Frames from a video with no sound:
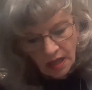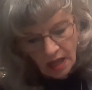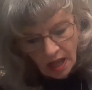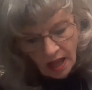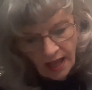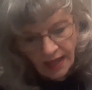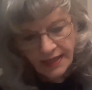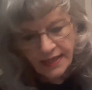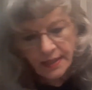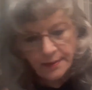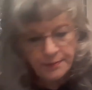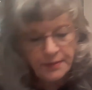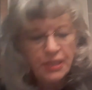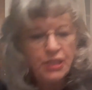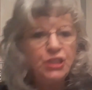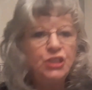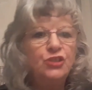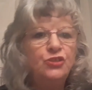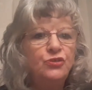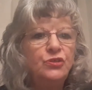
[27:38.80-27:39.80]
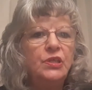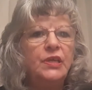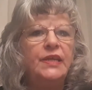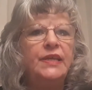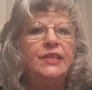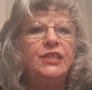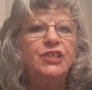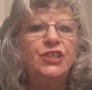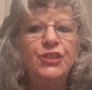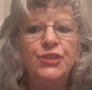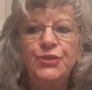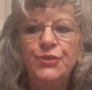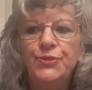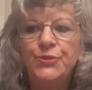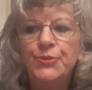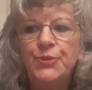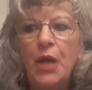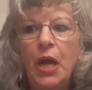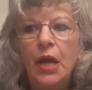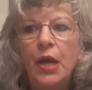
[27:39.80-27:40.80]
I am going to try
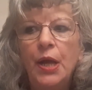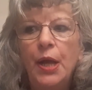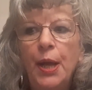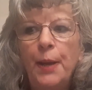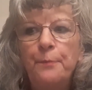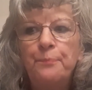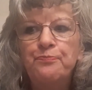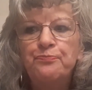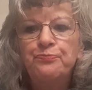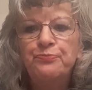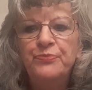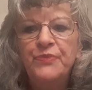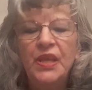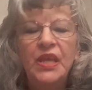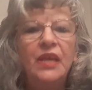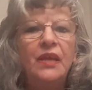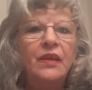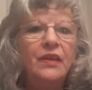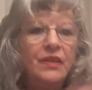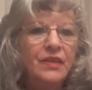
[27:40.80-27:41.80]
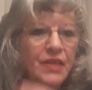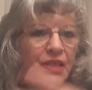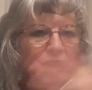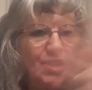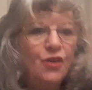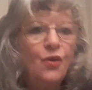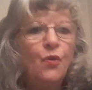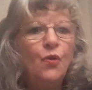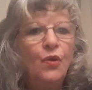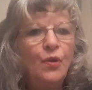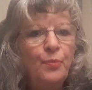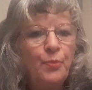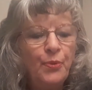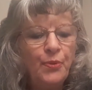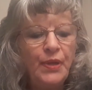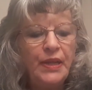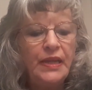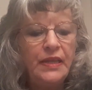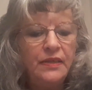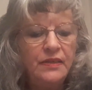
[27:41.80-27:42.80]
to
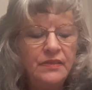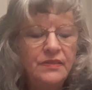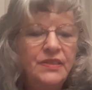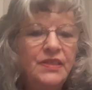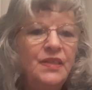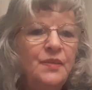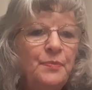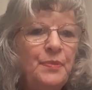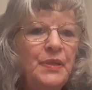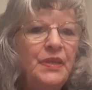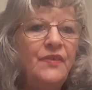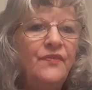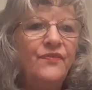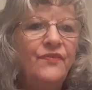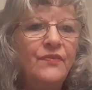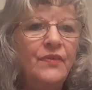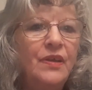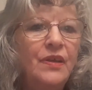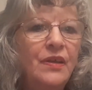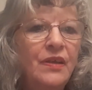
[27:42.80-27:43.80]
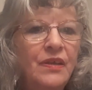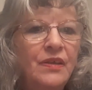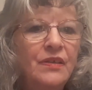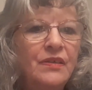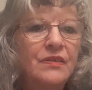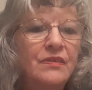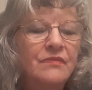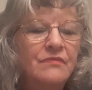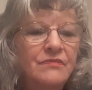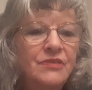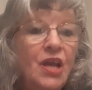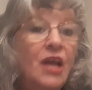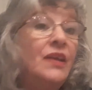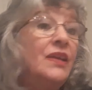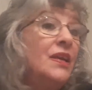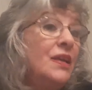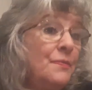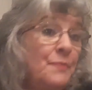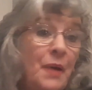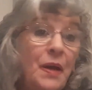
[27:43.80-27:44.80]
incorporate a little bit of
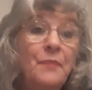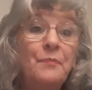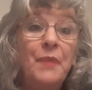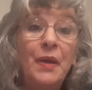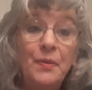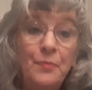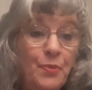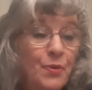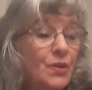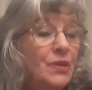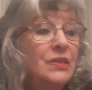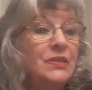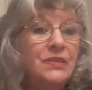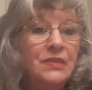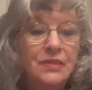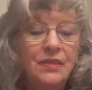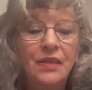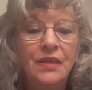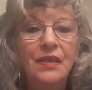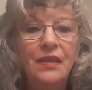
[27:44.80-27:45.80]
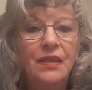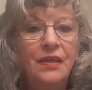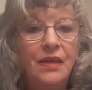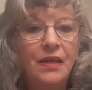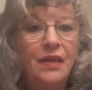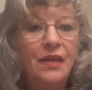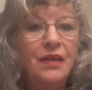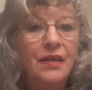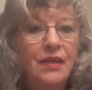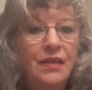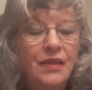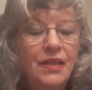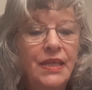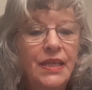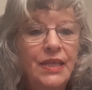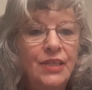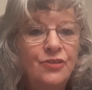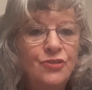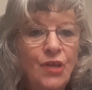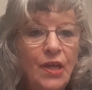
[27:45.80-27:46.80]
talking about my books
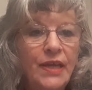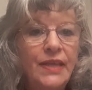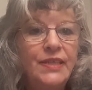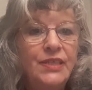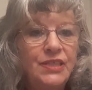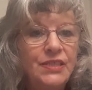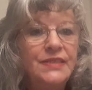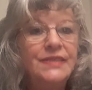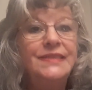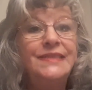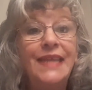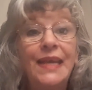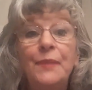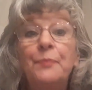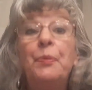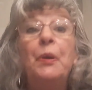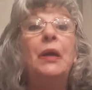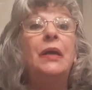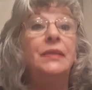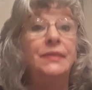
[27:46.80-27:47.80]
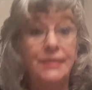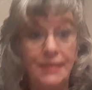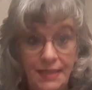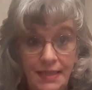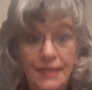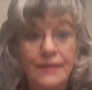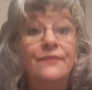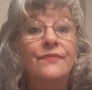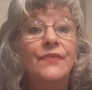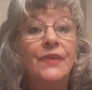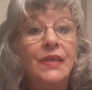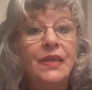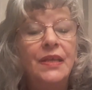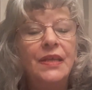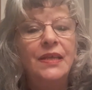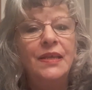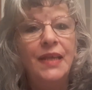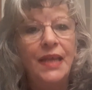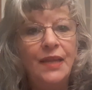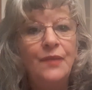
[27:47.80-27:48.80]
and trying to stay positive.
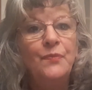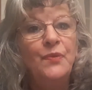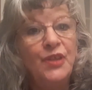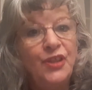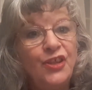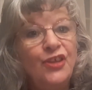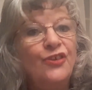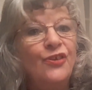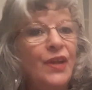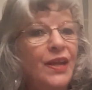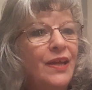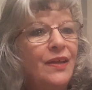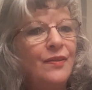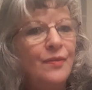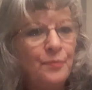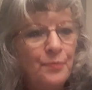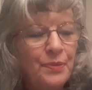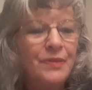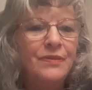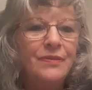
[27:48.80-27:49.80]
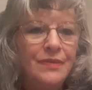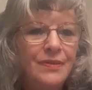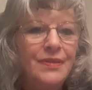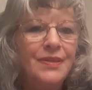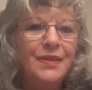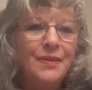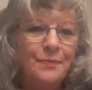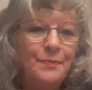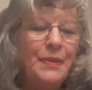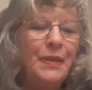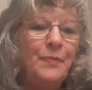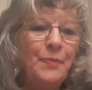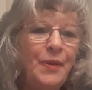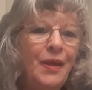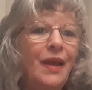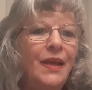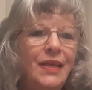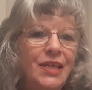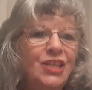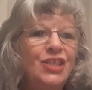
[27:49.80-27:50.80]
And with your help, maybe
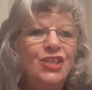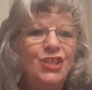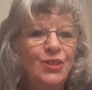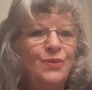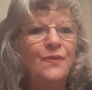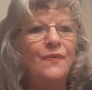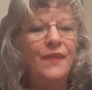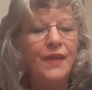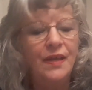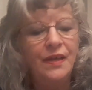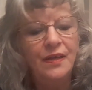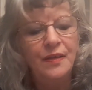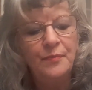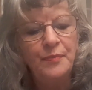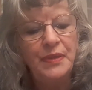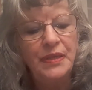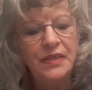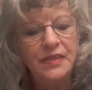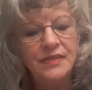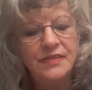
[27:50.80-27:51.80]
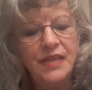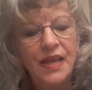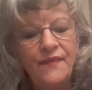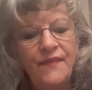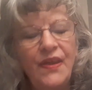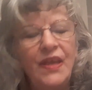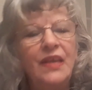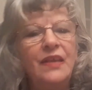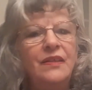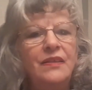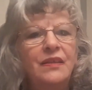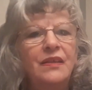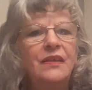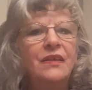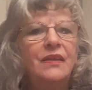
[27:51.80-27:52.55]
I can do that because I've had